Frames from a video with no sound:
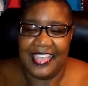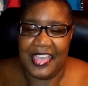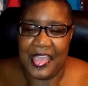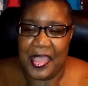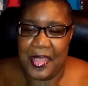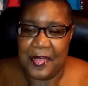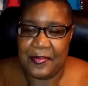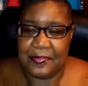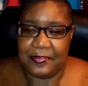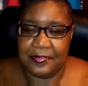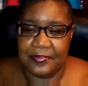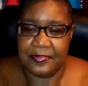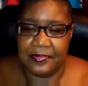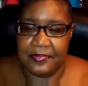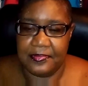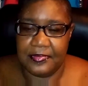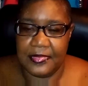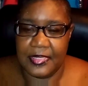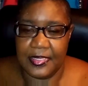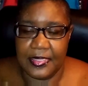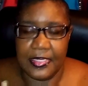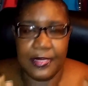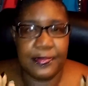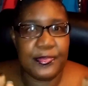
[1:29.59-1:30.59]

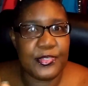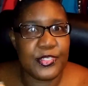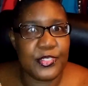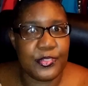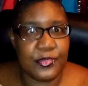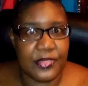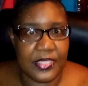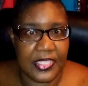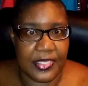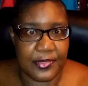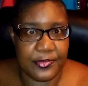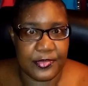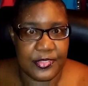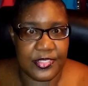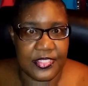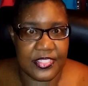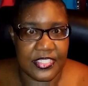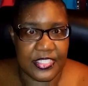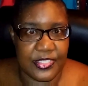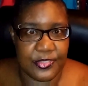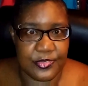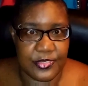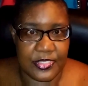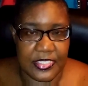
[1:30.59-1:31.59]
Now number two thing, which
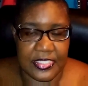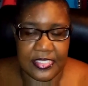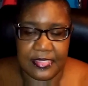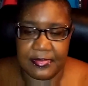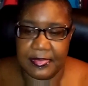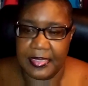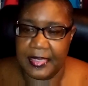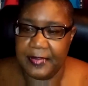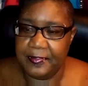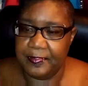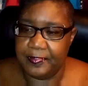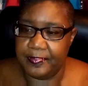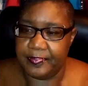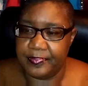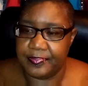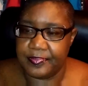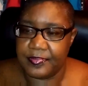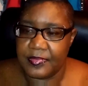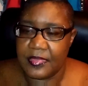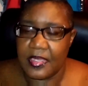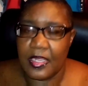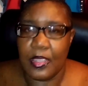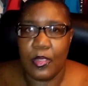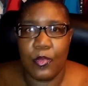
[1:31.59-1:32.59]
is interesting to me,
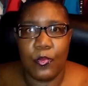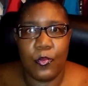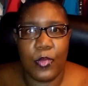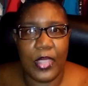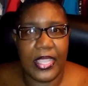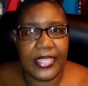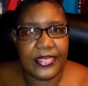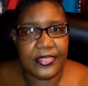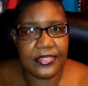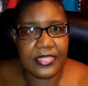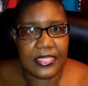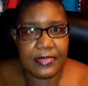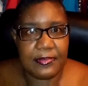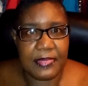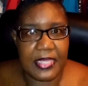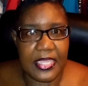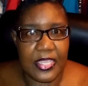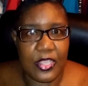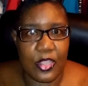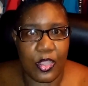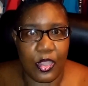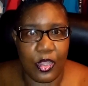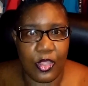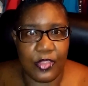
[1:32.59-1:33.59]
why do they
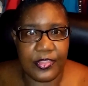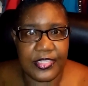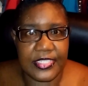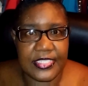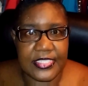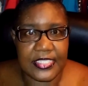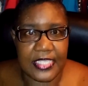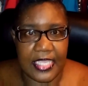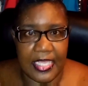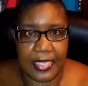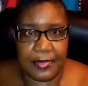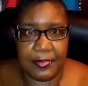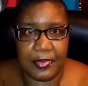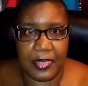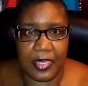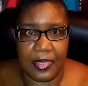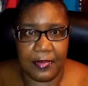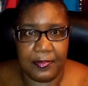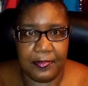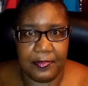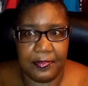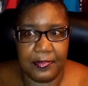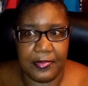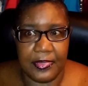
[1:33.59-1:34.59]
make all these
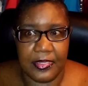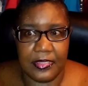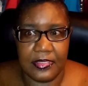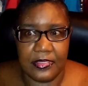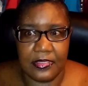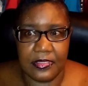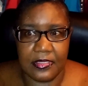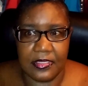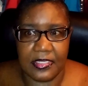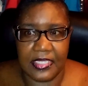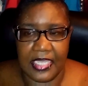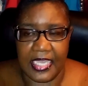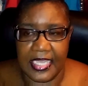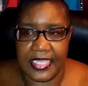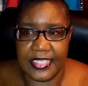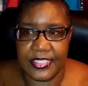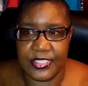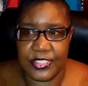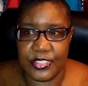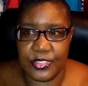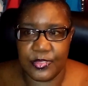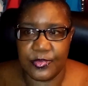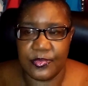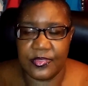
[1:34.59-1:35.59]
K-pop
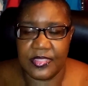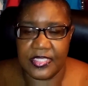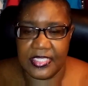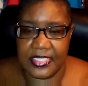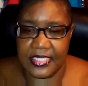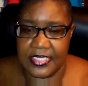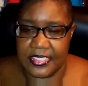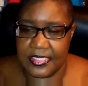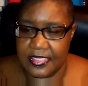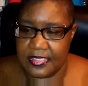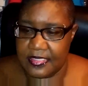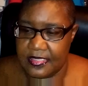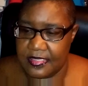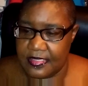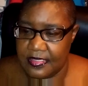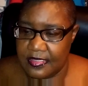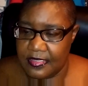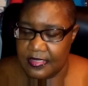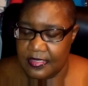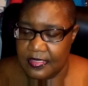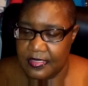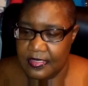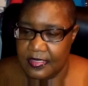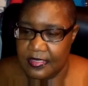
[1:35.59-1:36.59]
guys do these
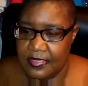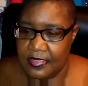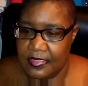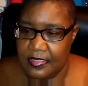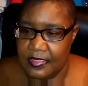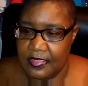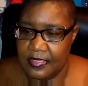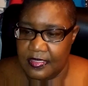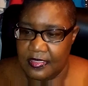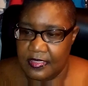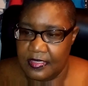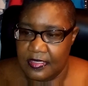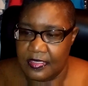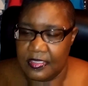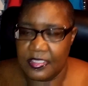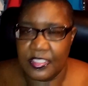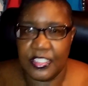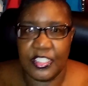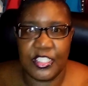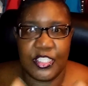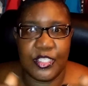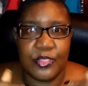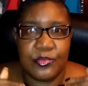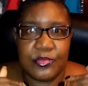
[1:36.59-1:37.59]

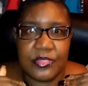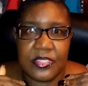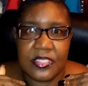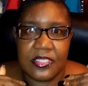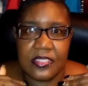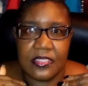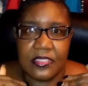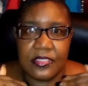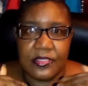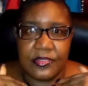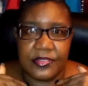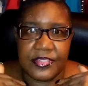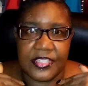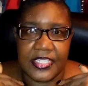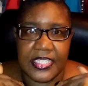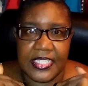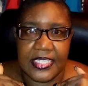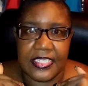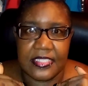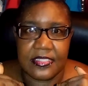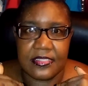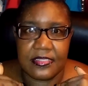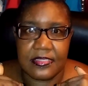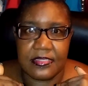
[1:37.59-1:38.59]
cute little
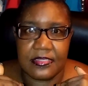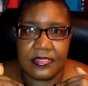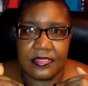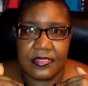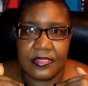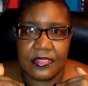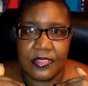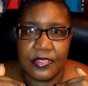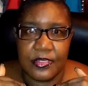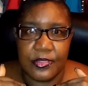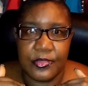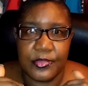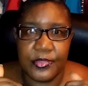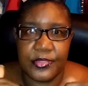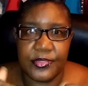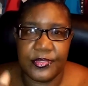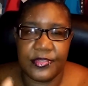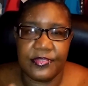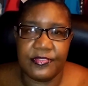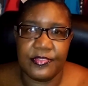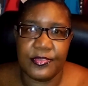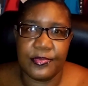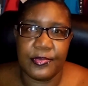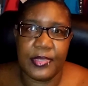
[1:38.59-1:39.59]
things? Or
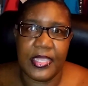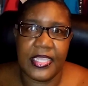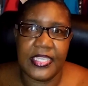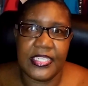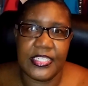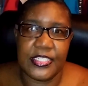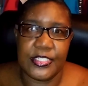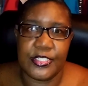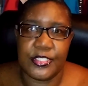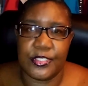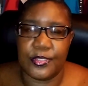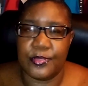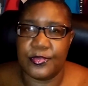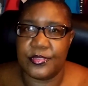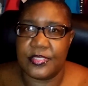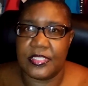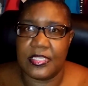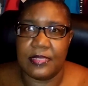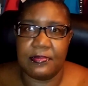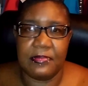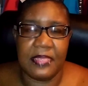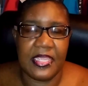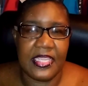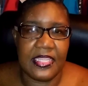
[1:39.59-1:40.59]
they're in variety shows
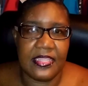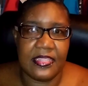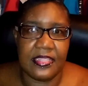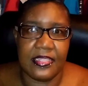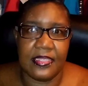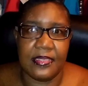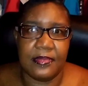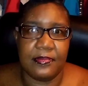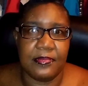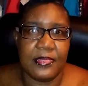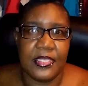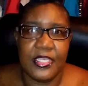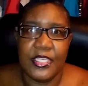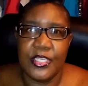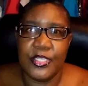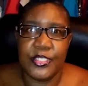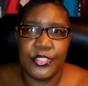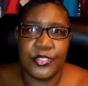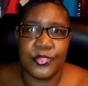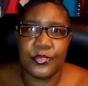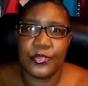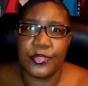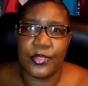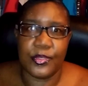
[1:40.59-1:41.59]
and they make them
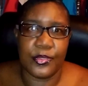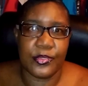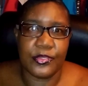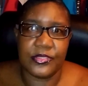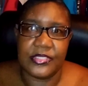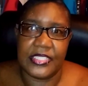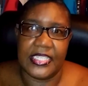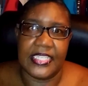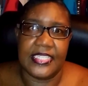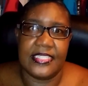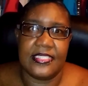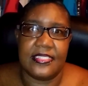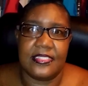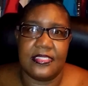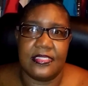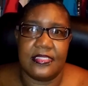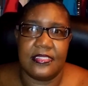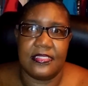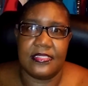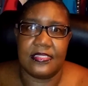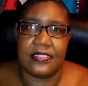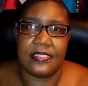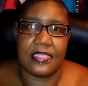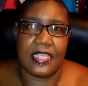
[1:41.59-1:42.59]
do girl
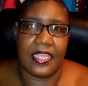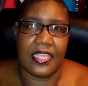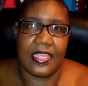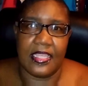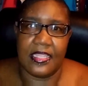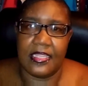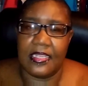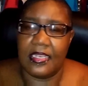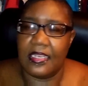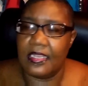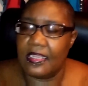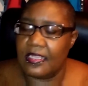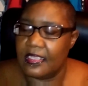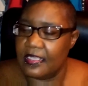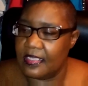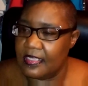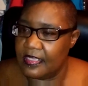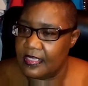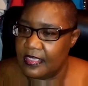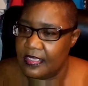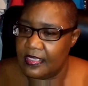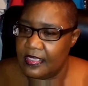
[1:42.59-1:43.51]
dances and